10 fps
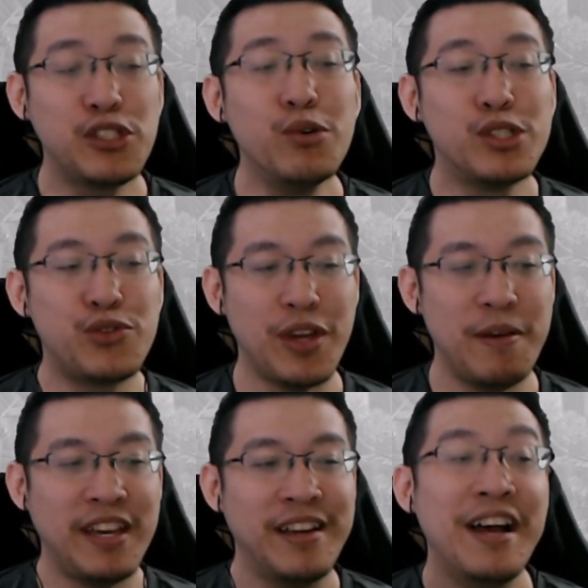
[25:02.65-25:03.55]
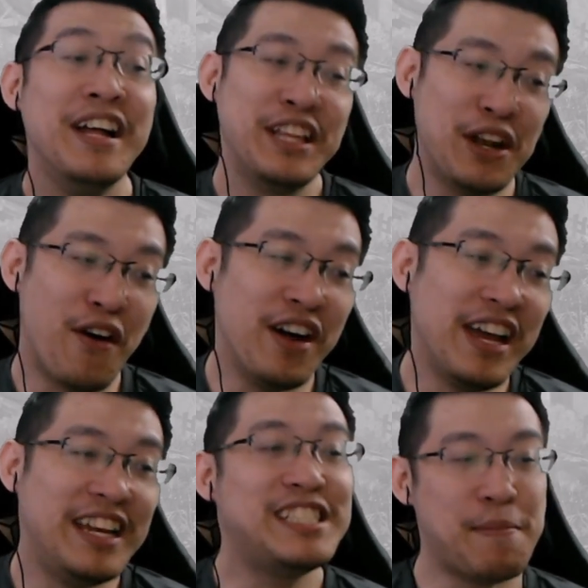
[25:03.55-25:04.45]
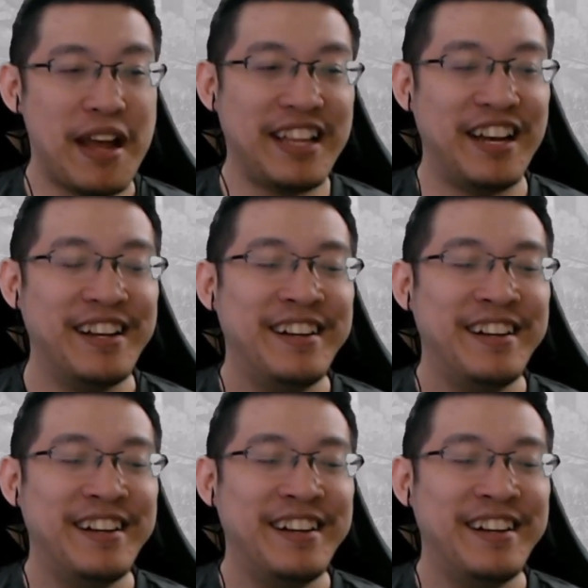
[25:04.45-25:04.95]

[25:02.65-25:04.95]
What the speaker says: good streaming. The longer it is, the better.